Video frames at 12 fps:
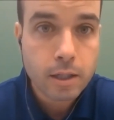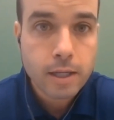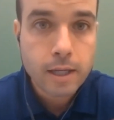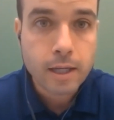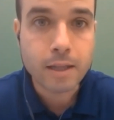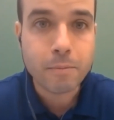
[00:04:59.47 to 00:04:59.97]

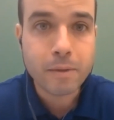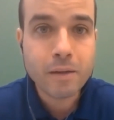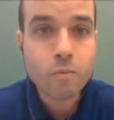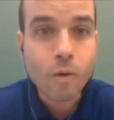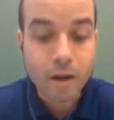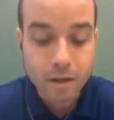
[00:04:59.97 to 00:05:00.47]
In the
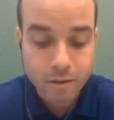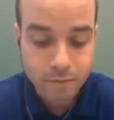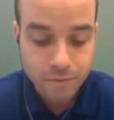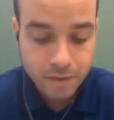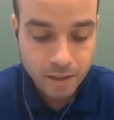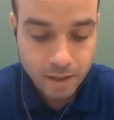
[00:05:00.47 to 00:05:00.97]

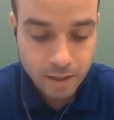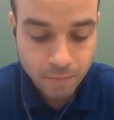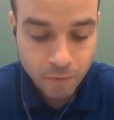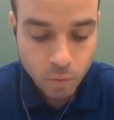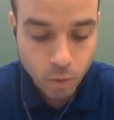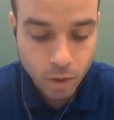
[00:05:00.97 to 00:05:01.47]
meanwhile,
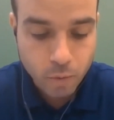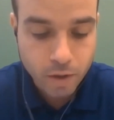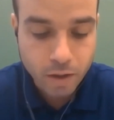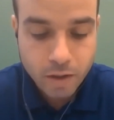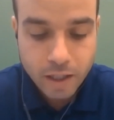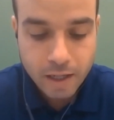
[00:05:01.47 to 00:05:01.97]
what we're
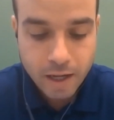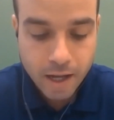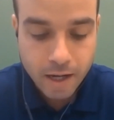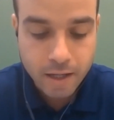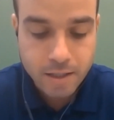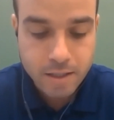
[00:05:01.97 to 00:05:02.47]
looking at
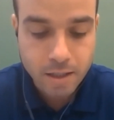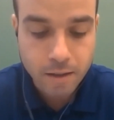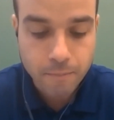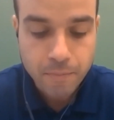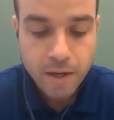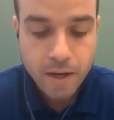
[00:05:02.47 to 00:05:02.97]
is
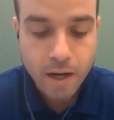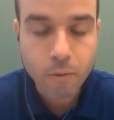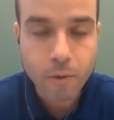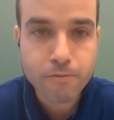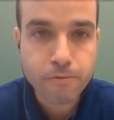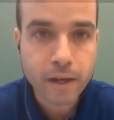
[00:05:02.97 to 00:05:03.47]
how
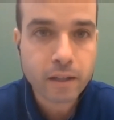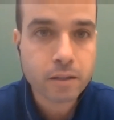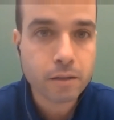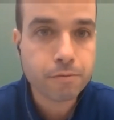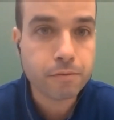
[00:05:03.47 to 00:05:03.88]
effective